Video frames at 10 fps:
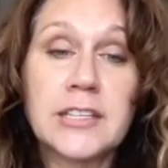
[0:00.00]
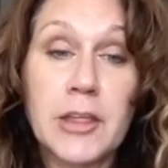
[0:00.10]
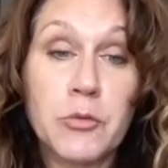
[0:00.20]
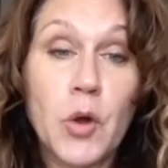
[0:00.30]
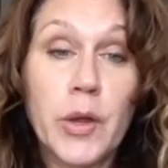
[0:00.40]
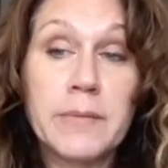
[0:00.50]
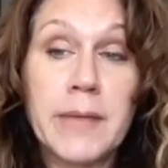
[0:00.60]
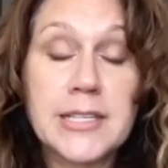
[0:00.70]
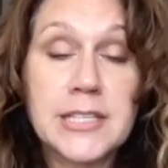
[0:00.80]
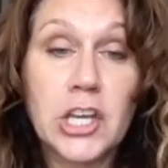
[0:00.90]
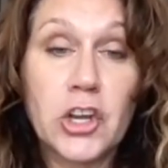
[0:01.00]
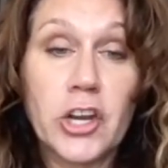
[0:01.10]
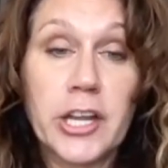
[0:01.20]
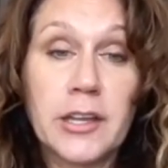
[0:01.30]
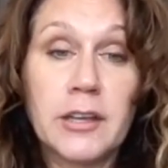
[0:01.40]
death row inmates here
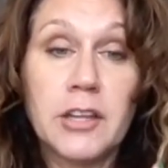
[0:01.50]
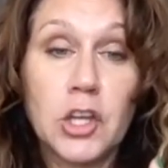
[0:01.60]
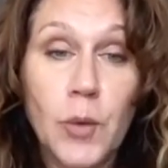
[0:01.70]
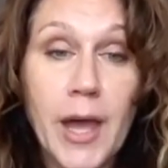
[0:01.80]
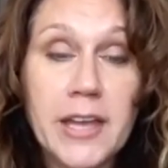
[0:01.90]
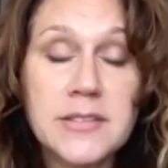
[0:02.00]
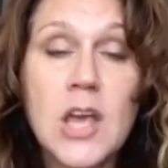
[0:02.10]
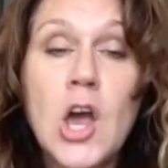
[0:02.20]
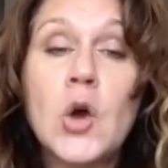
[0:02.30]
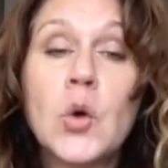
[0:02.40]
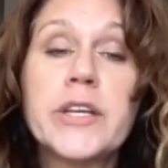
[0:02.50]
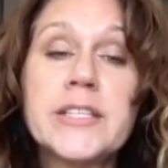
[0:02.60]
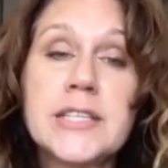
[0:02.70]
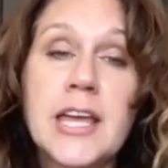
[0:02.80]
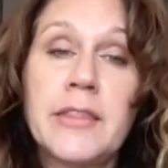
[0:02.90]
in the US, we
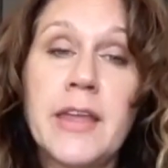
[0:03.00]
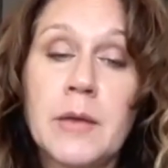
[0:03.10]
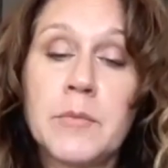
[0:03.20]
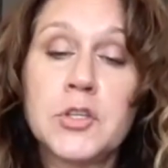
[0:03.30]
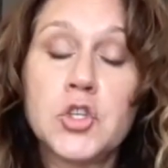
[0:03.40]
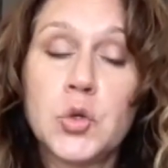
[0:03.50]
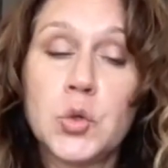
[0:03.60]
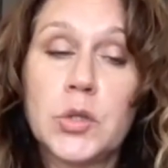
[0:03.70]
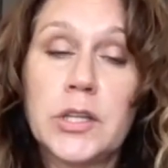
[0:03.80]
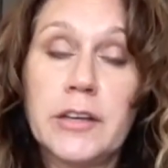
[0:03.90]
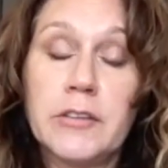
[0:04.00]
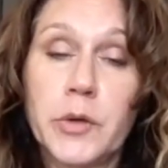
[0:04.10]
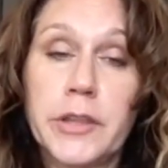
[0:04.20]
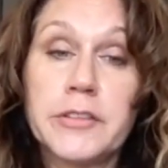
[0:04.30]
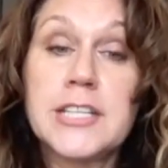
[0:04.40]
send them to live
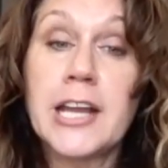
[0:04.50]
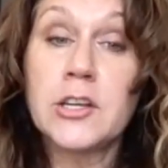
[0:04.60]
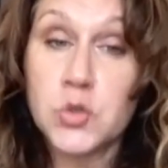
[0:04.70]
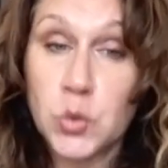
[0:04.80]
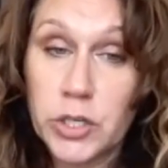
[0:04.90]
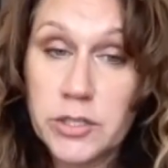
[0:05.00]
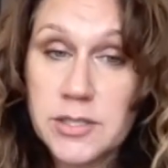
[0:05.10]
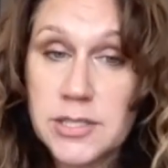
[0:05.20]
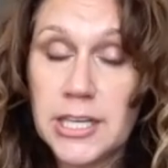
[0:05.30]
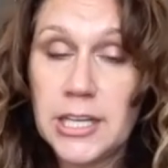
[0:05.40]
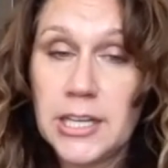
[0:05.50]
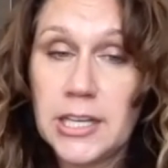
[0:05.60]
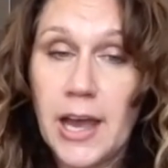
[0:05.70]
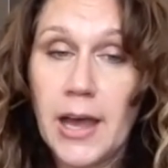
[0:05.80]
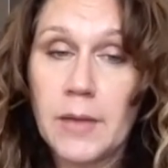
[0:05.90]
with dinosaurs
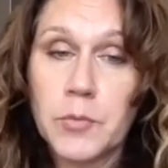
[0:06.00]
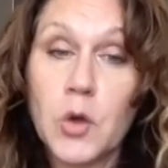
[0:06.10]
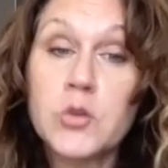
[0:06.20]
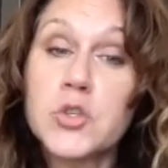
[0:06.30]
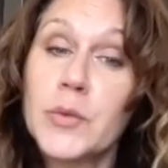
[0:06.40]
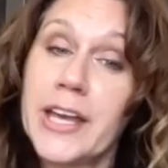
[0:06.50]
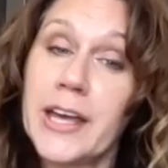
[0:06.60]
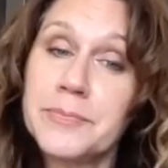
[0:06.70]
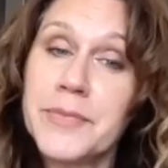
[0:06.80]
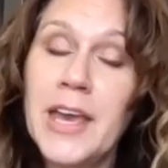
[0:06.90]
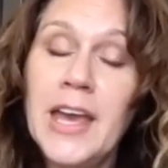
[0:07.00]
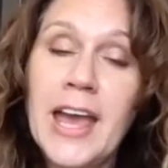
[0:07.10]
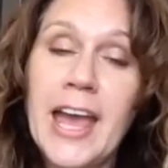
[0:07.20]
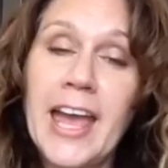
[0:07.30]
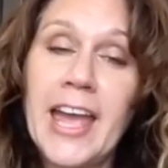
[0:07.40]
in Costa Rica.
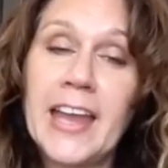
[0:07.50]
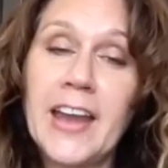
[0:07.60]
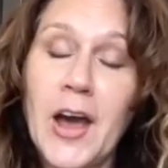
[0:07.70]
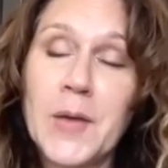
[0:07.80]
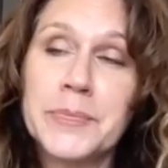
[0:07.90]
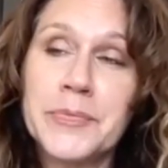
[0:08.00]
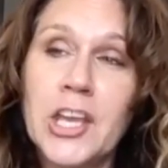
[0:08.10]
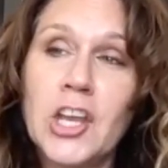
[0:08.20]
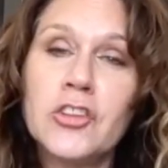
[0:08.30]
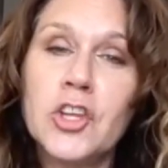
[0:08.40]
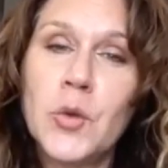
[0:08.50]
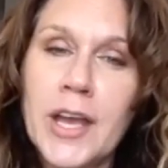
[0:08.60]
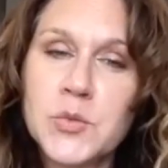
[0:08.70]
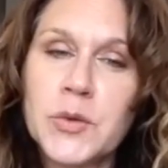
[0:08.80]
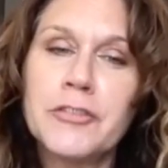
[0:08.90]
And here in the
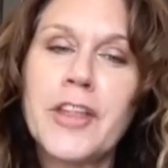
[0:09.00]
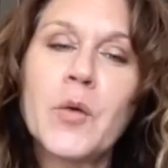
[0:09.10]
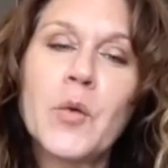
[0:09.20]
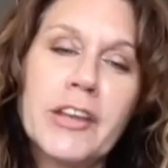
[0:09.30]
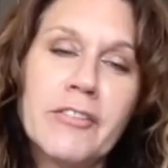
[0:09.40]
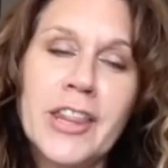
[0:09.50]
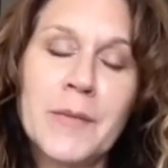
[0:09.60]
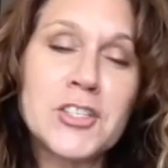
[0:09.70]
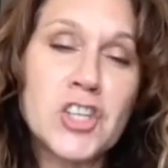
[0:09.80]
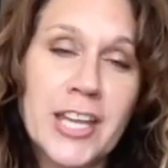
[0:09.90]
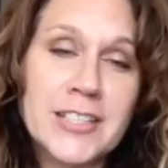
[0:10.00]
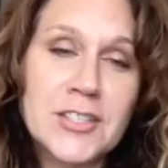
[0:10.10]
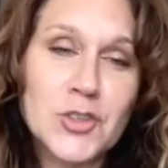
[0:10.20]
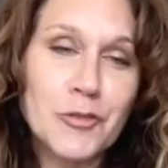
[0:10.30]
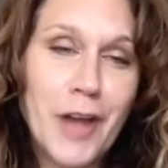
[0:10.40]
US, we feel like we're giving them a chance at
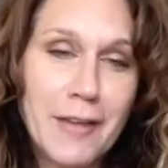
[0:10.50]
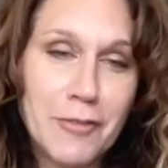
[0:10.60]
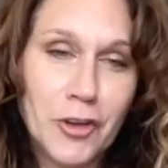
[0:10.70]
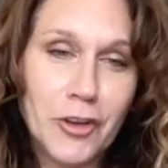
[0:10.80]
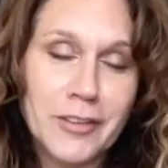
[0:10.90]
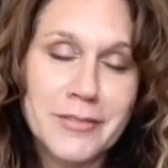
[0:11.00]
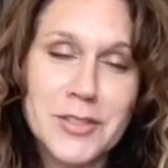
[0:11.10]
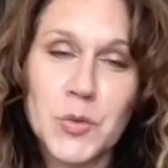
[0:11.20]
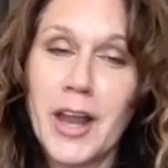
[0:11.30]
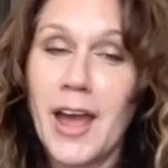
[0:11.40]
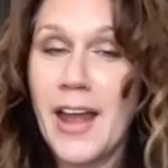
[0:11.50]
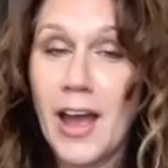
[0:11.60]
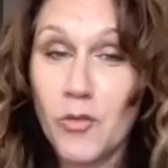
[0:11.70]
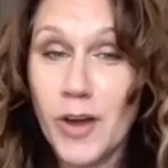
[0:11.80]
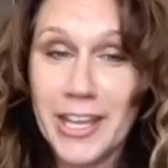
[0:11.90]
survival. So we're not
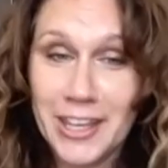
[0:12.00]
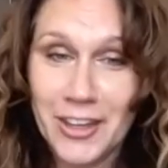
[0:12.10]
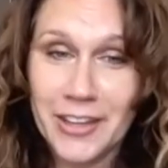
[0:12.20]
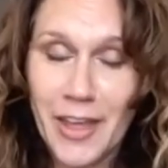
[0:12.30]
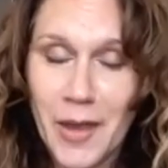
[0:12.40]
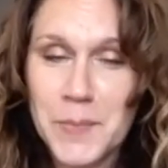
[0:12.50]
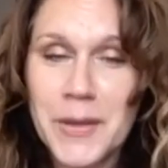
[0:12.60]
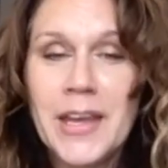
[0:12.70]
outright killing them,